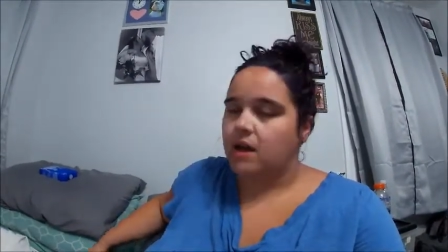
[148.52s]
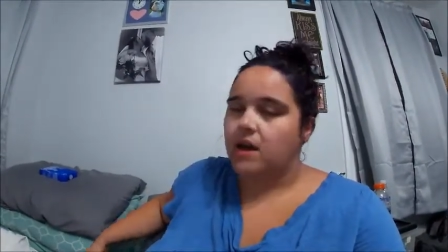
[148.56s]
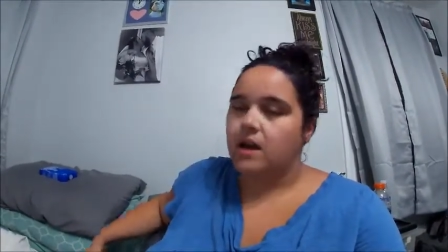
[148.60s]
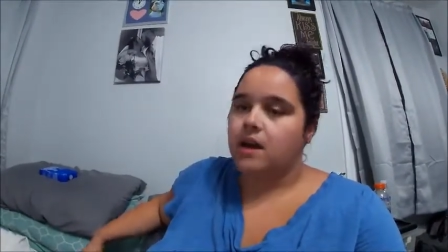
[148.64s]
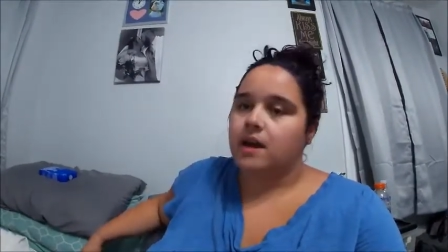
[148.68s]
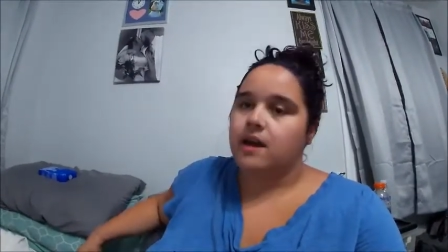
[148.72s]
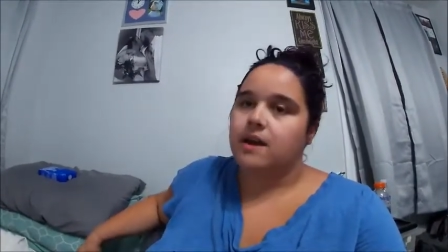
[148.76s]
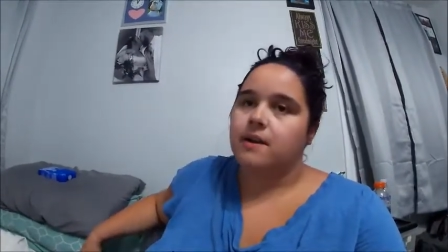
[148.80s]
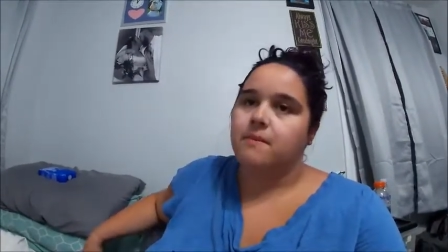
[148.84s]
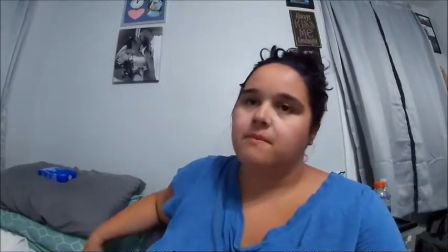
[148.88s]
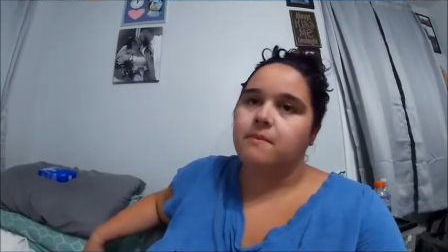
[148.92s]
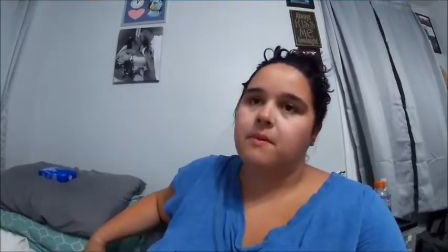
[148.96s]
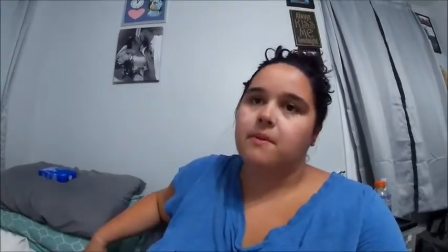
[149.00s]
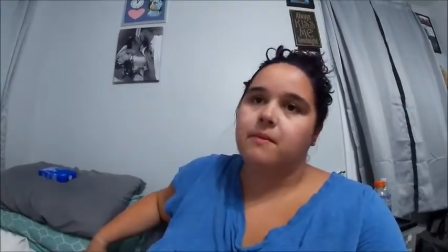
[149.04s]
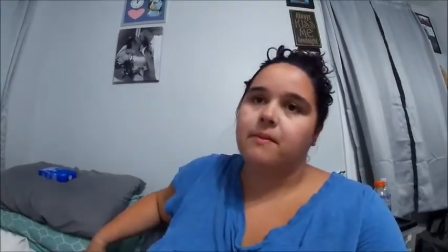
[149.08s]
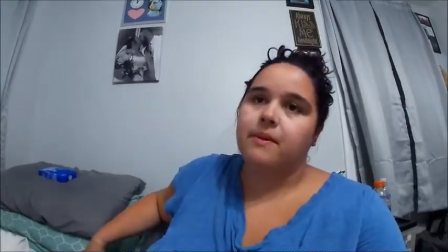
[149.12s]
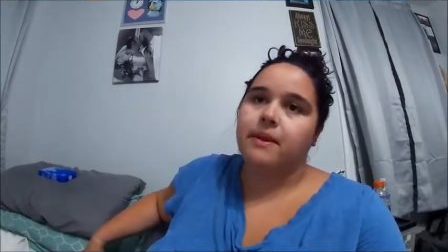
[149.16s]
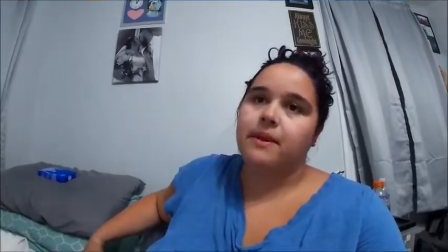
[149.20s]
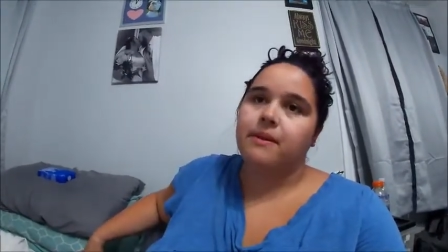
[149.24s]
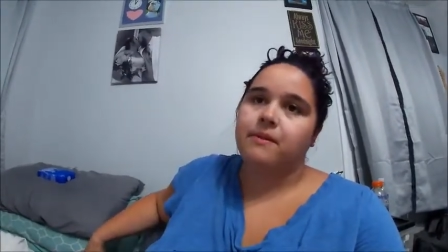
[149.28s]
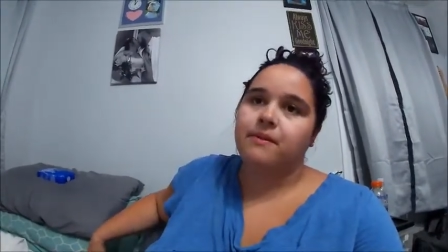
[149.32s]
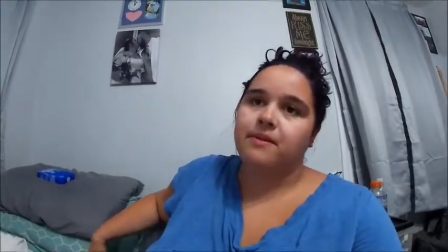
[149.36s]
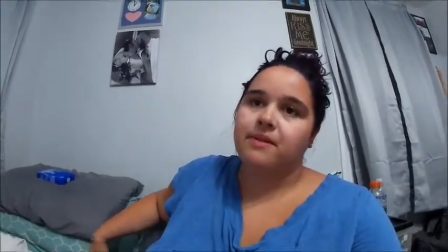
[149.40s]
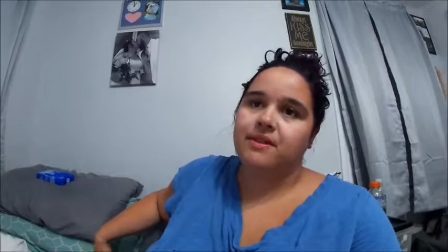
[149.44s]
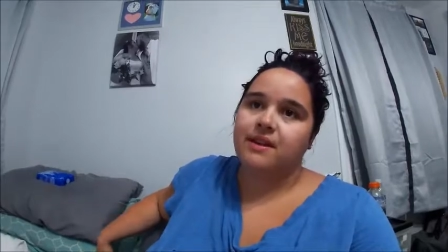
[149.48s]
um, what
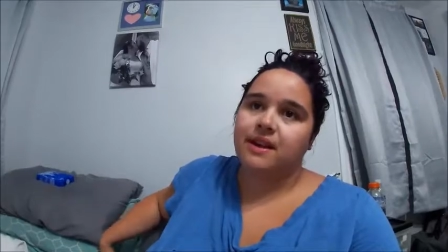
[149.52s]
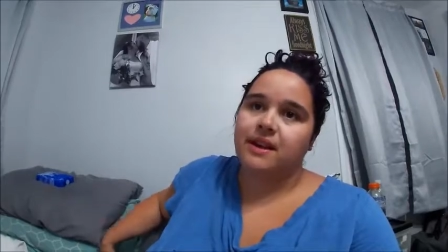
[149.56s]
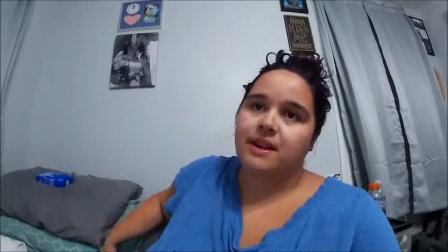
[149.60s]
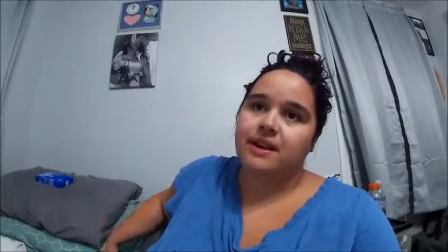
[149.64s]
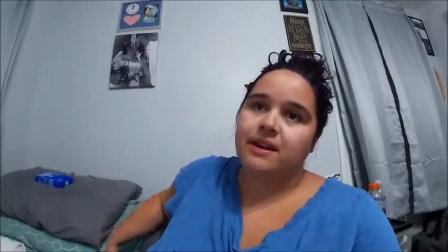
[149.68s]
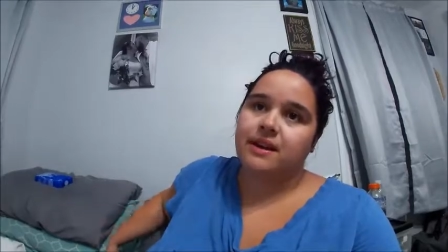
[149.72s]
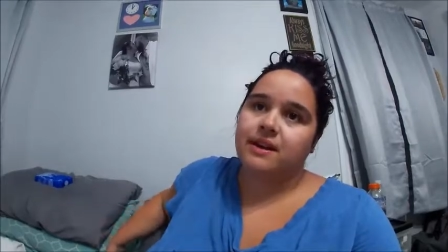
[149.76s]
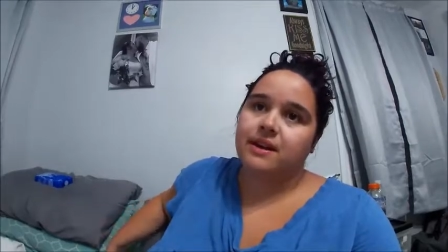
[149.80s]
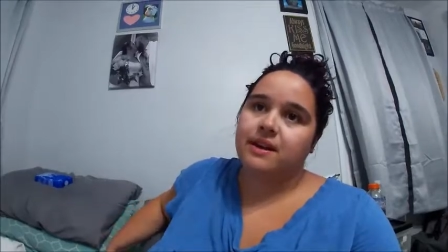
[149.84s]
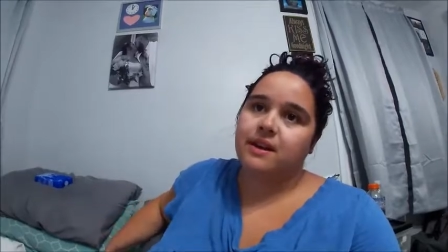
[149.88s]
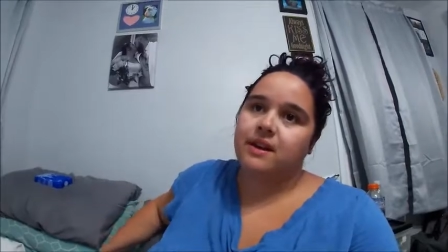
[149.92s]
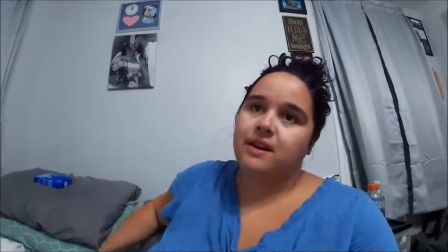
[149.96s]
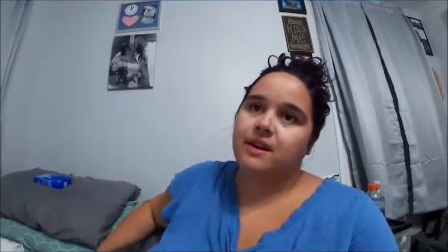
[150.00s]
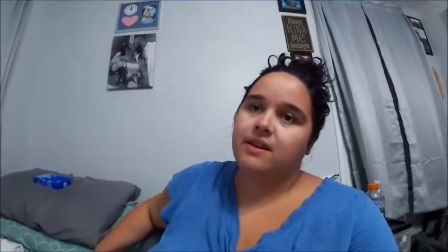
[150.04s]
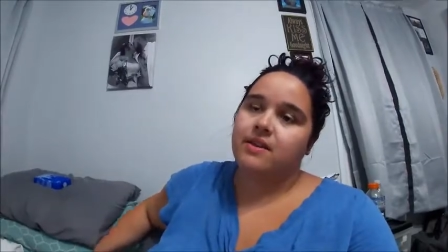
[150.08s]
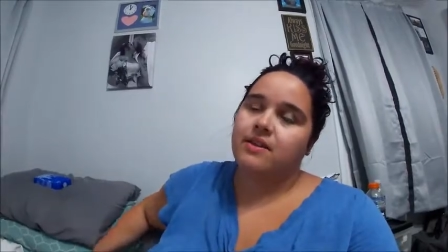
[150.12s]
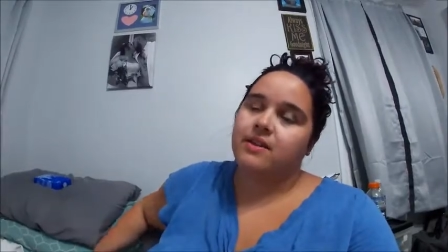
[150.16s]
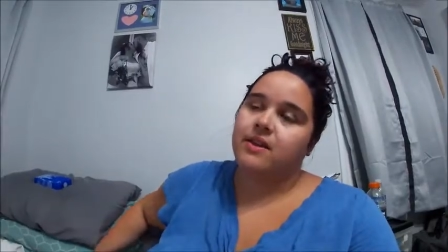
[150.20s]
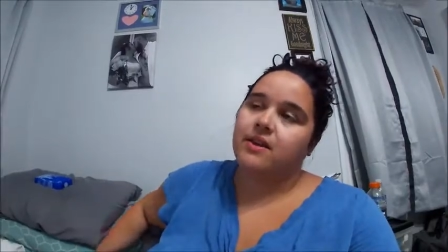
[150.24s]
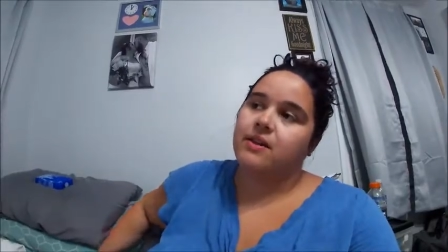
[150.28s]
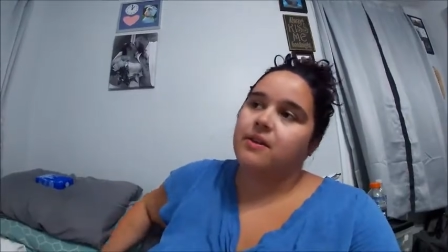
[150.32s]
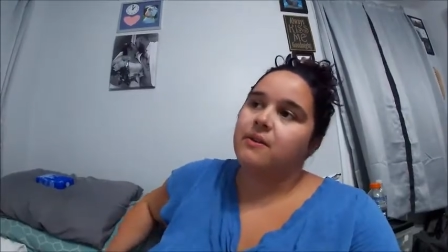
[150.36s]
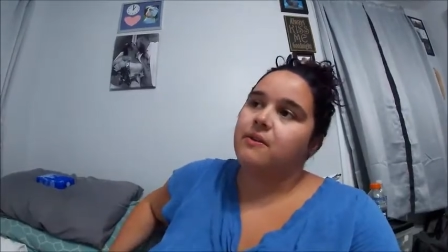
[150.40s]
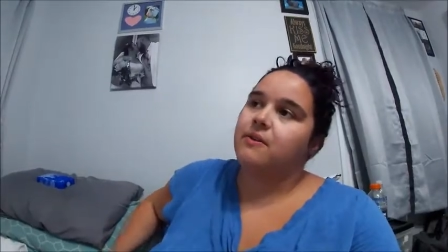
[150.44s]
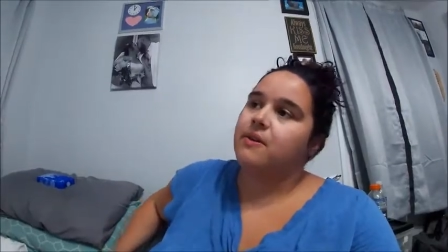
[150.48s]
I was saying
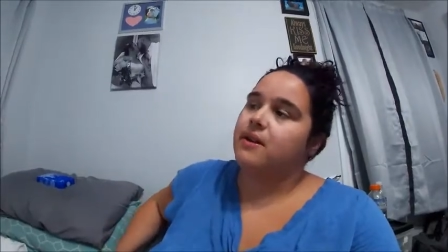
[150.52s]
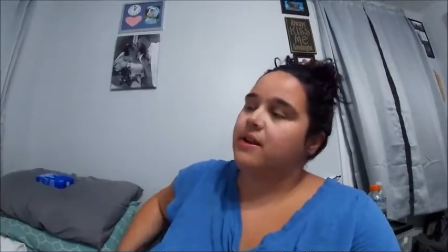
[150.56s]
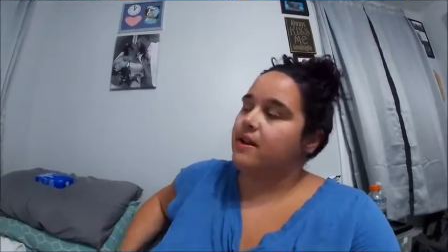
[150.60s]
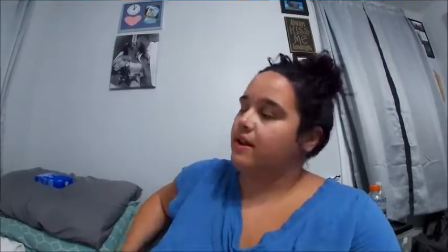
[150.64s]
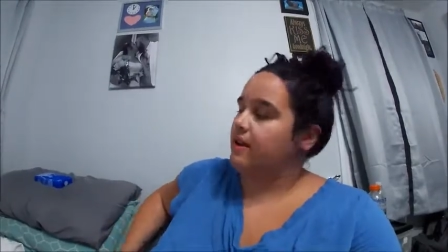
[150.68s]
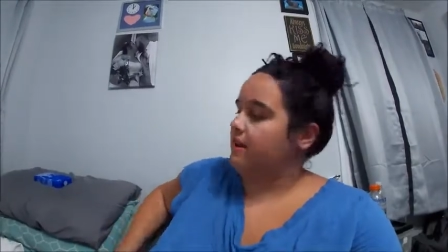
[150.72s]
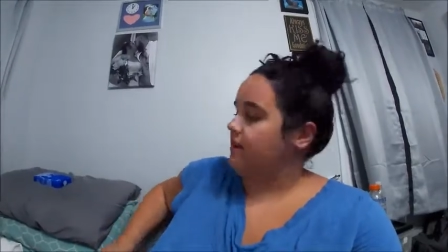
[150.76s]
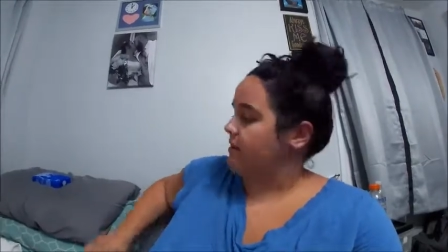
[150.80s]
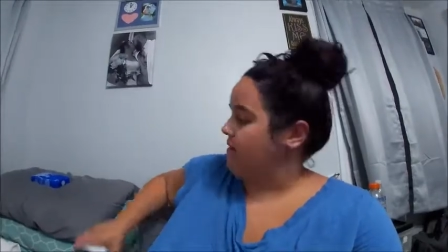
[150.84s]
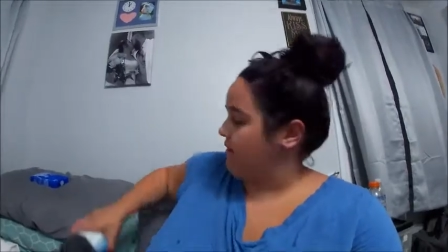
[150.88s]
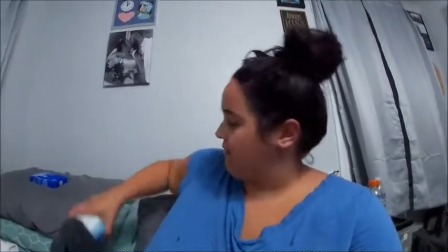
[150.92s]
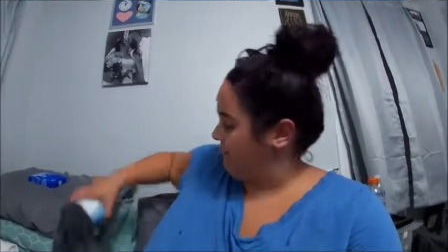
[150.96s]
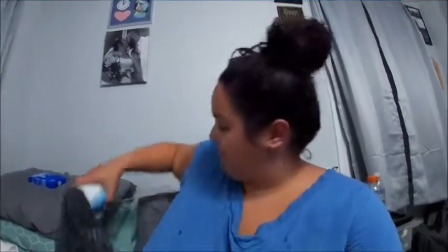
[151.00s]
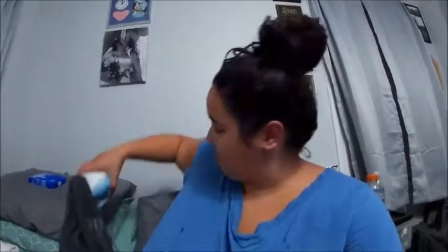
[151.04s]
though is